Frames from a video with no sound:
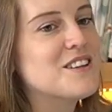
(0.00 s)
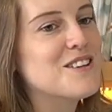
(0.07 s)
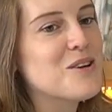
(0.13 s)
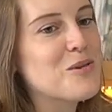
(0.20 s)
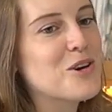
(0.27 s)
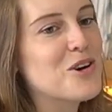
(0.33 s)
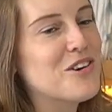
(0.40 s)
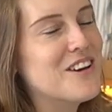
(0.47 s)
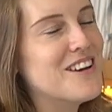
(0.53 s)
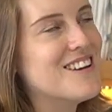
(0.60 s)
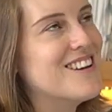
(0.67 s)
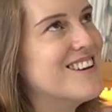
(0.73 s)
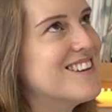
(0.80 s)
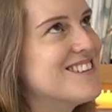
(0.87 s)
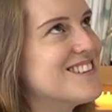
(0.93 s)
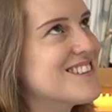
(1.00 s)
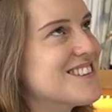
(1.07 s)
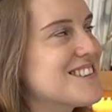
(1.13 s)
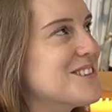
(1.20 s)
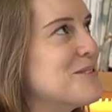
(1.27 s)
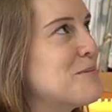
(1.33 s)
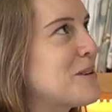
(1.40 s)
that we got in, it's
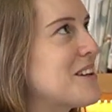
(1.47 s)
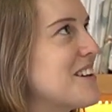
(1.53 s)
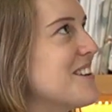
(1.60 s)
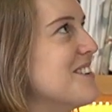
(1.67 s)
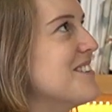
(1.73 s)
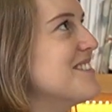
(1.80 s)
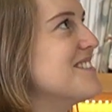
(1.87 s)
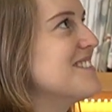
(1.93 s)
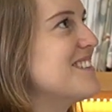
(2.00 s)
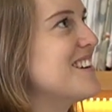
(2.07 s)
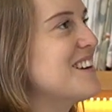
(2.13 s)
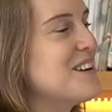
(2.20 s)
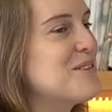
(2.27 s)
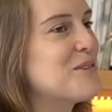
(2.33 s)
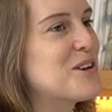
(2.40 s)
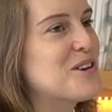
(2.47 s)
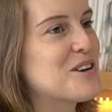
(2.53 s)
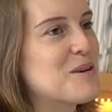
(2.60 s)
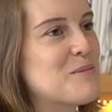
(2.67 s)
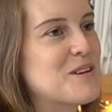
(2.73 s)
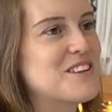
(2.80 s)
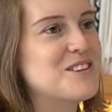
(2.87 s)
just super cute. Uh, we got a
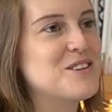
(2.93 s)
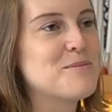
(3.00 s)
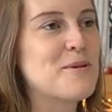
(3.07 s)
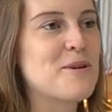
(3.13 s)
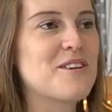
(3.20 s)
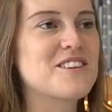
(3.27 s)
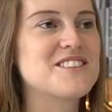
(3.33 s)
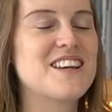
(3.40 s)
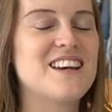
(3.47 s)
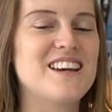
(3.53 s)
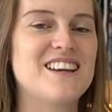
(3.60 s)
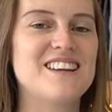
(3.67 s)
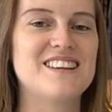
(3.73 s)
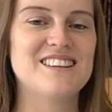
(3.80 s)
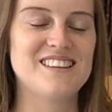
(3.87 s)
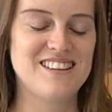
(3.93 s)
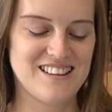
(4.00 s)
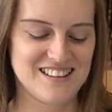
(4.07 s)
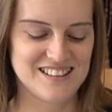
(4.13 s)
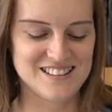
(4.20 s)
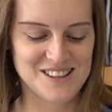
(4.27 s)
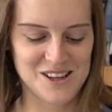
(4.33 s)
couple of new products in.
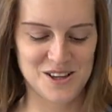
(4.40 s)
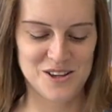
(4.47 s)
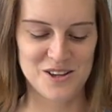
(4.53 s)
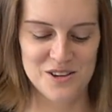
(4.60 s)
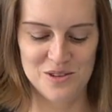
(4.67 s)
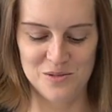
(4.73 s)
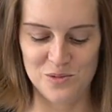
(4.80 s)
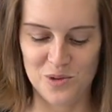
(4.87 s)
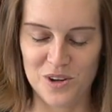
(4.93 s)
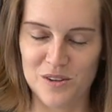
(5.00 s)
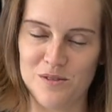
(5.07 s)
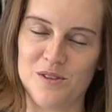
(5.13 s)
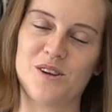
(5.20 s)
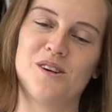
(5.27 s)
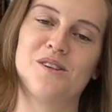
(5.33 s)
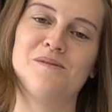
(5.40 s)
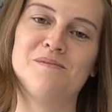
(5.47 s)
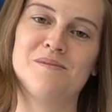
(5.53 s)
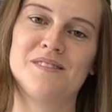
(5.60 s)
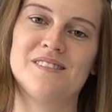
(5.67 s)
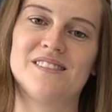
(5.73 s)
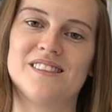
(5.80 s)
So one of
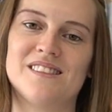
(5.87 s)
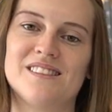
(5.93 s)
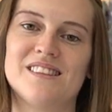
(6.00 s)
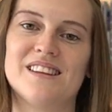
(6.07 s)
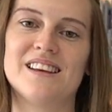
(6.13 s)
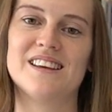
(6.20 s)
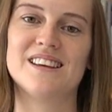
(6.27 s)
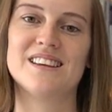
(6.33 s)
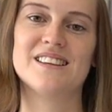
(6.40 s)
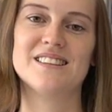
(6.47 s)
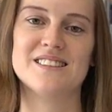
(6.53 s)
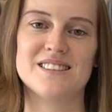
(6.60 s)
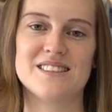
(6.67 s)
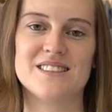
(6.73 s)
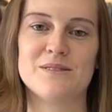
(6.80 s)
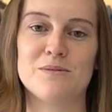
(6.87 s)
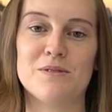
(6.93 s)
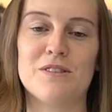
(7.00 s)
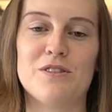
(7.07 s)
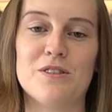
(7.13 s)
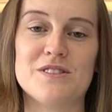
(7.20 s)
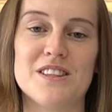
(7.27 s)
them is,
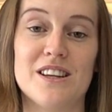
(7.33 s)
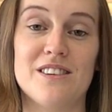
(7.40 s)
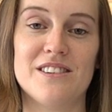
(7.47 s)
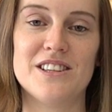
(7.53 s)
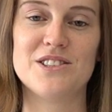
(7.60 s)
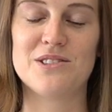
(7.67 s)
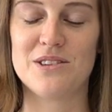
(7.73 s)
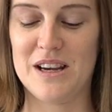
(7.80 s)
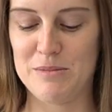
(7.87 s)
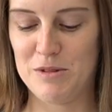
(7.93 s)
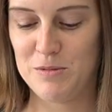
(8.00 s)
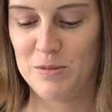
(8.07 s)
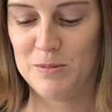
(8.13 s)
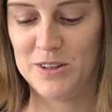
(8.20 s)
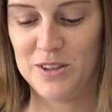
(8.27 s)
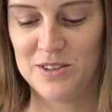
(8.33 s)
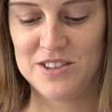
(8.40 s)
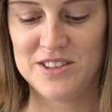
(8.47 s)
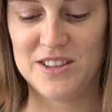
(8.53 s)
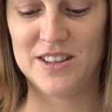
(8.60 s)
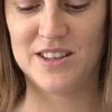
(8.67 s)
if you've seen our Instagram, you've probably already seen